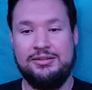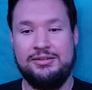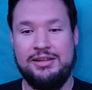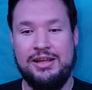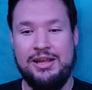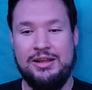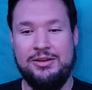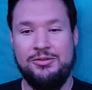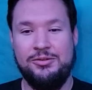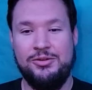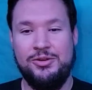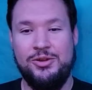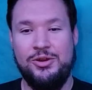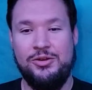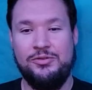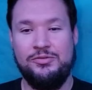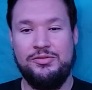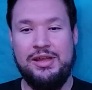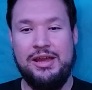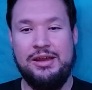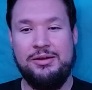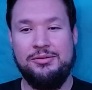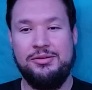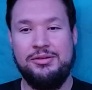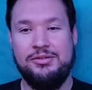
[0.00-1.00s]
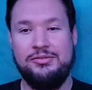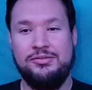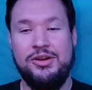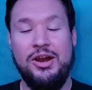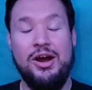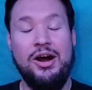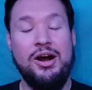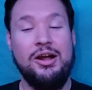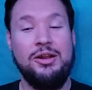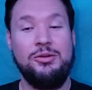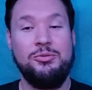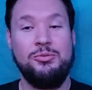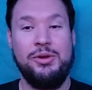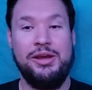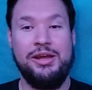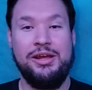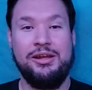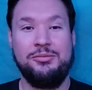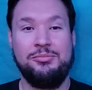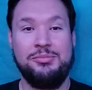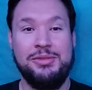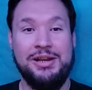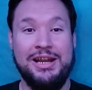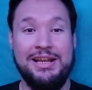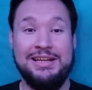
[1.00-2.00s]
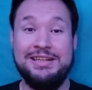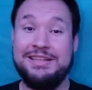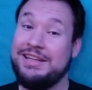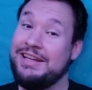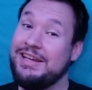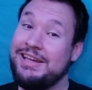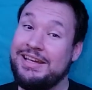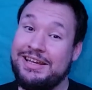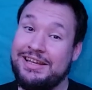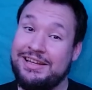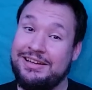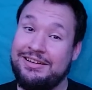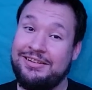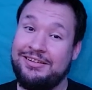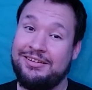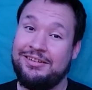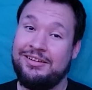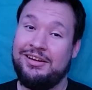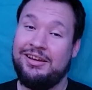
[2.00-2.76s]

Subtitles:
don't know if that would have gone well, but I did.